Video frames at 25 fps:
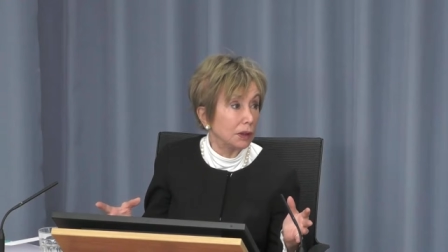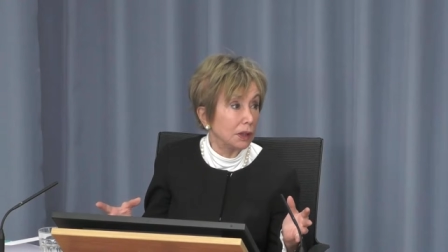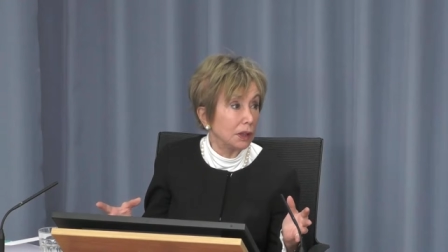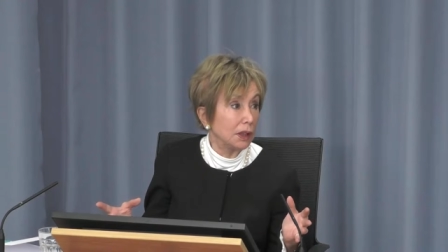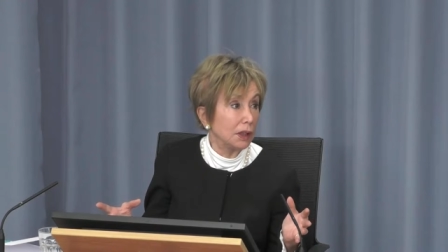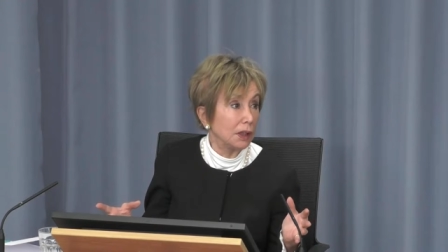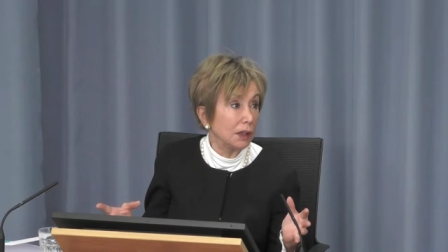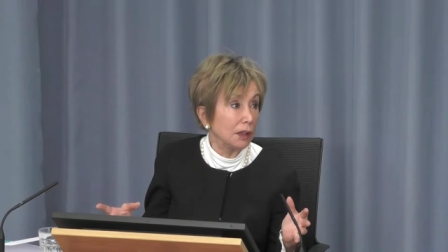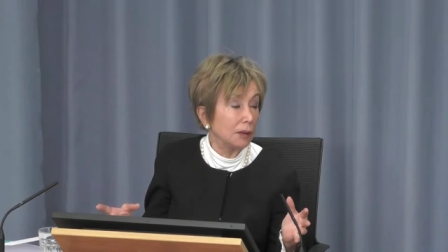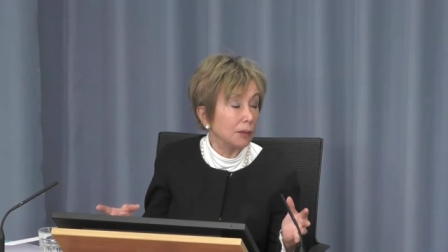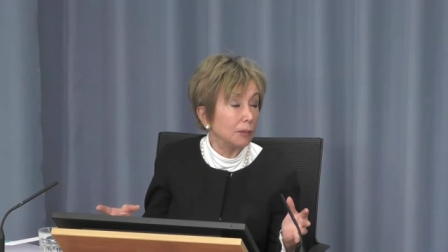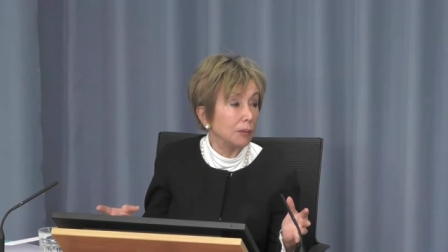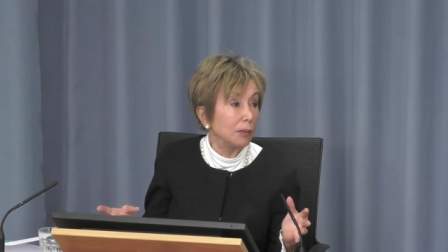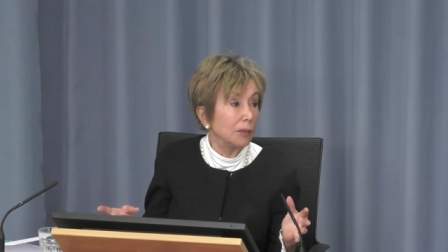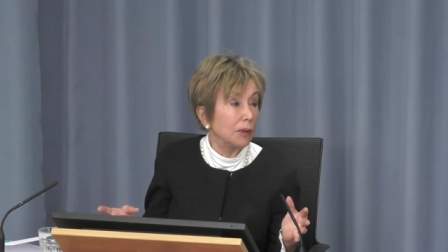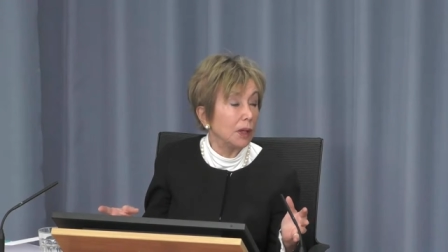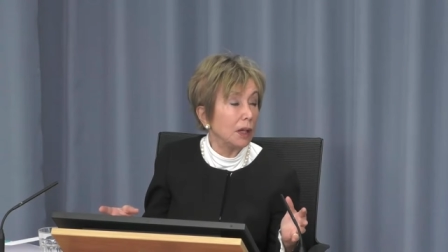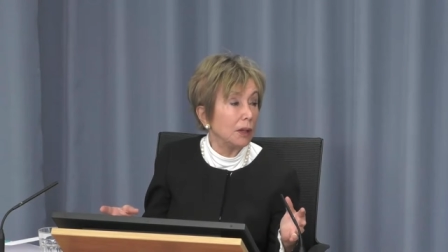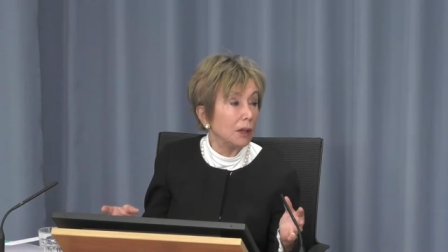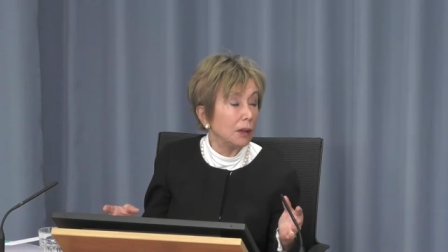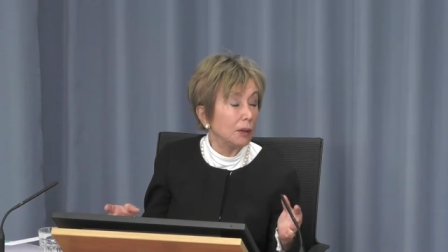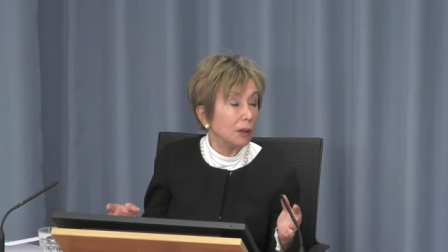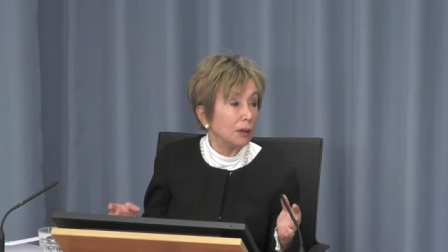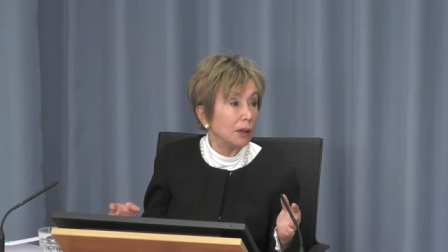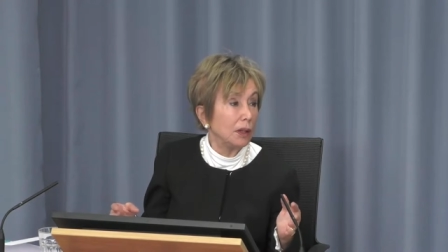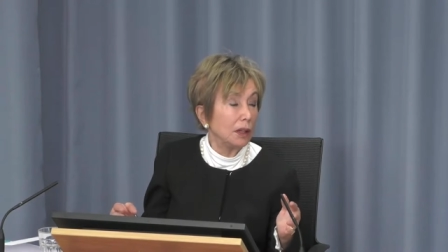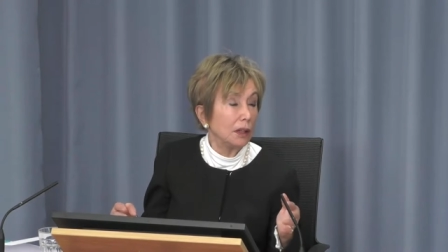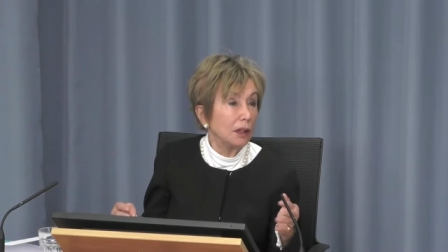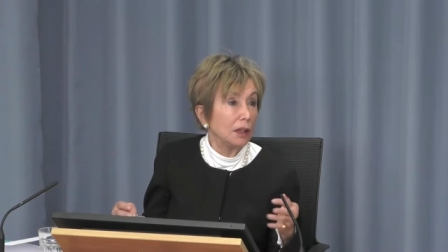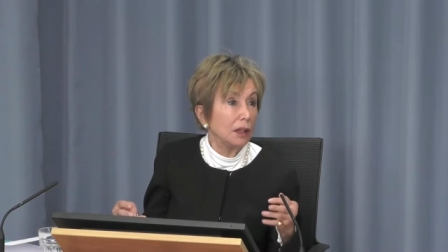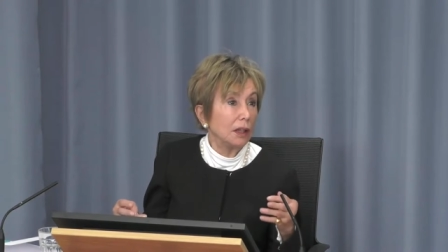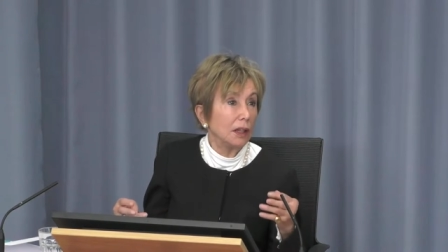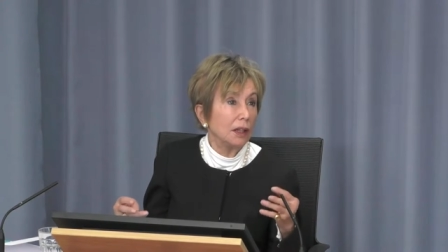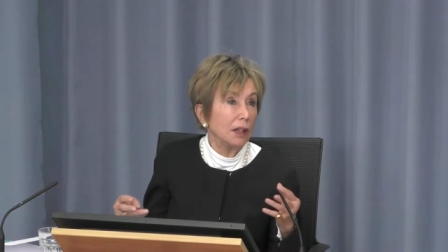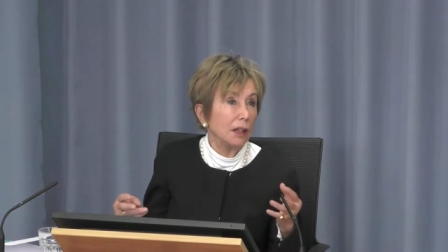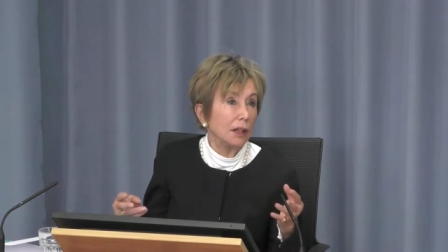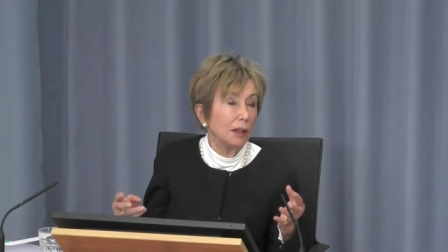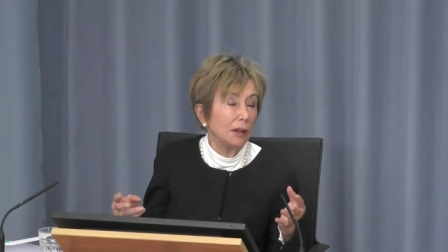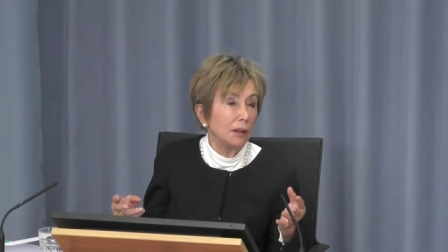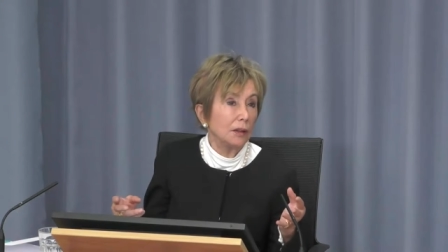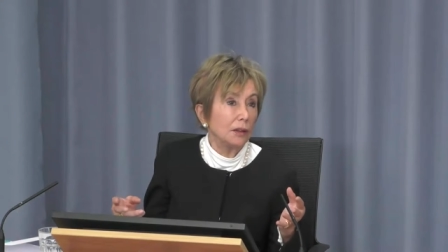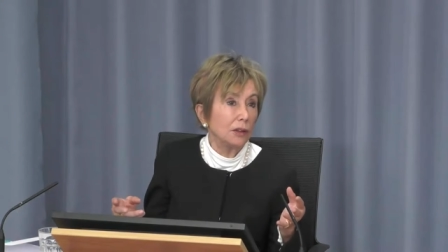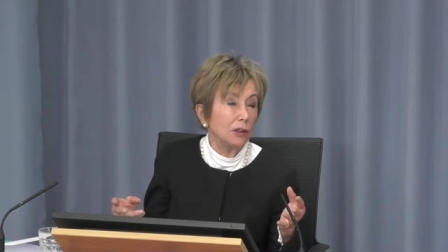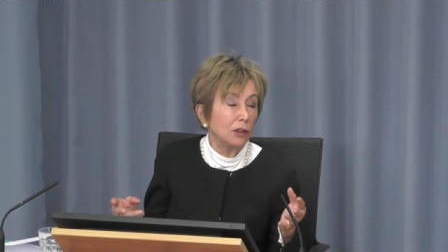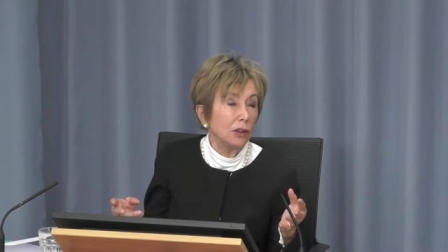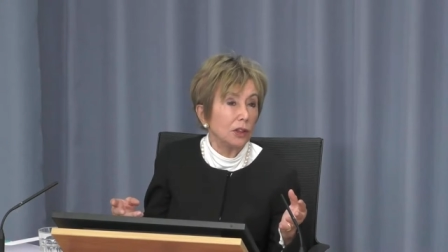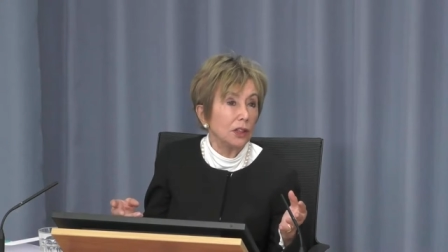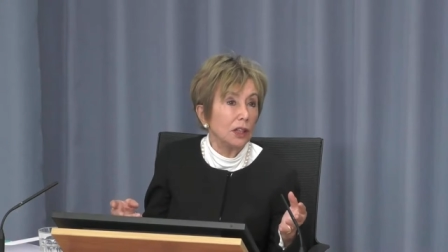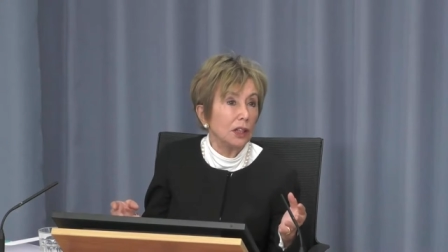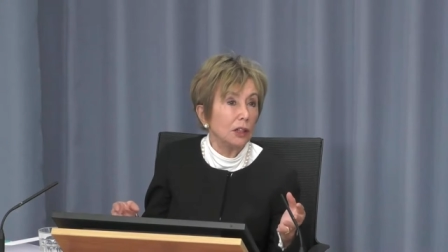Uh, uh,
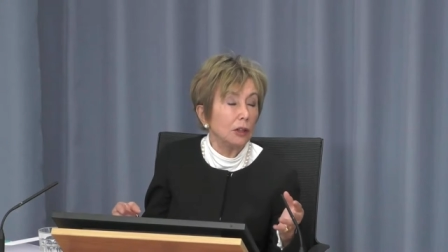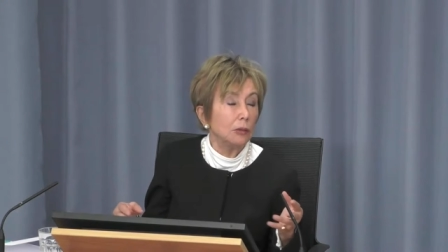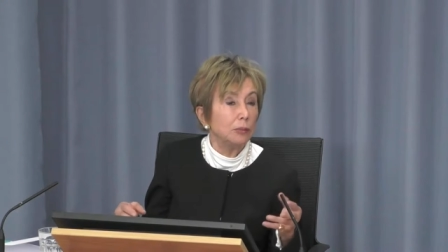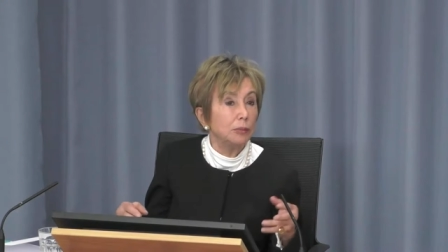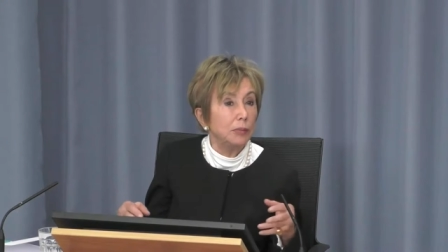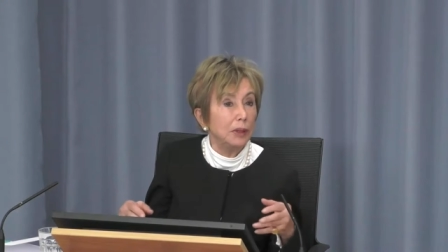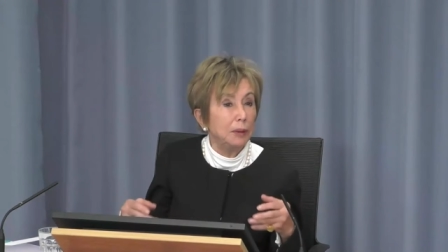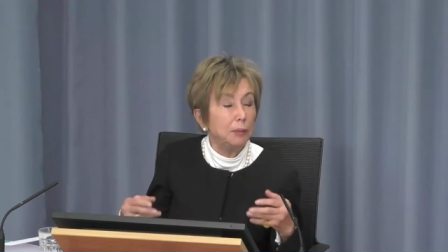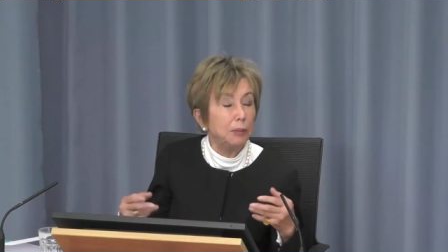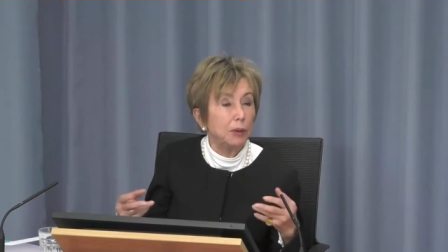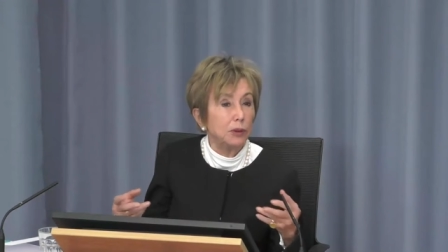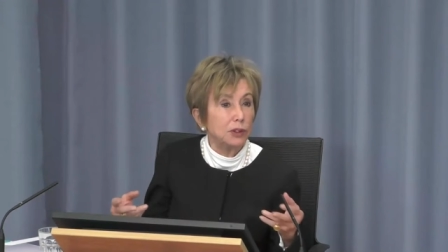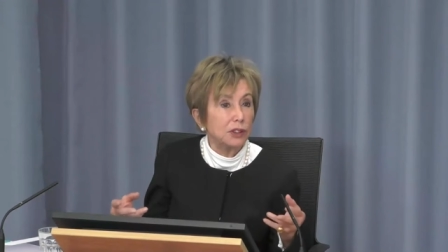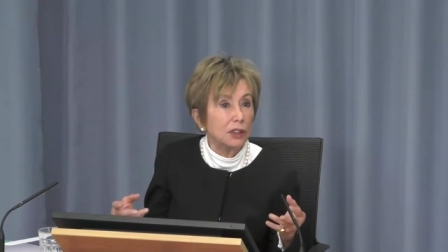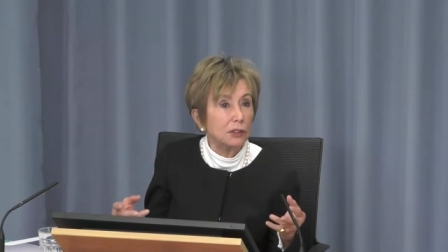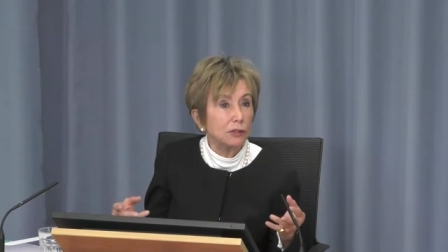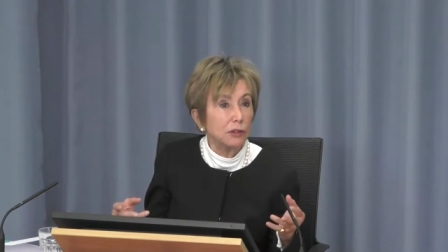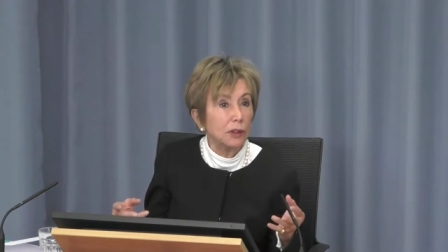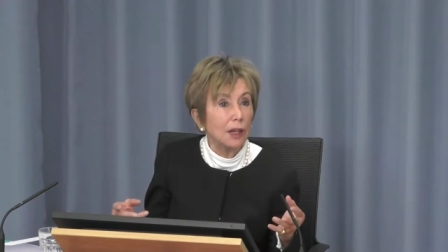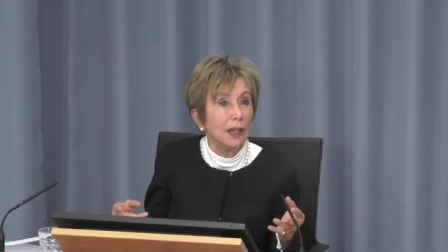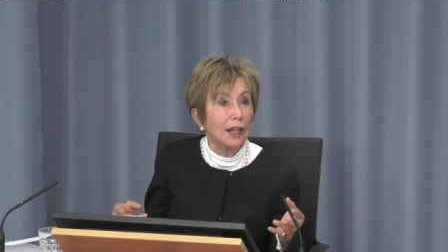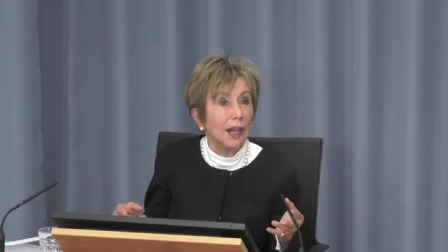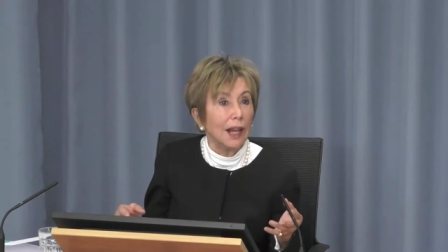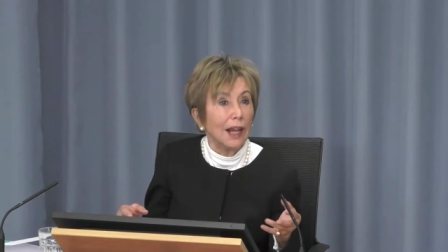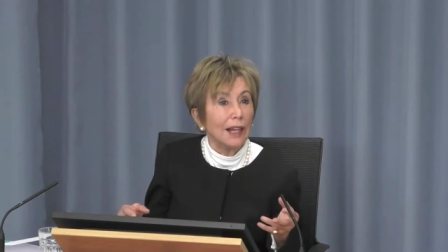non post B positive,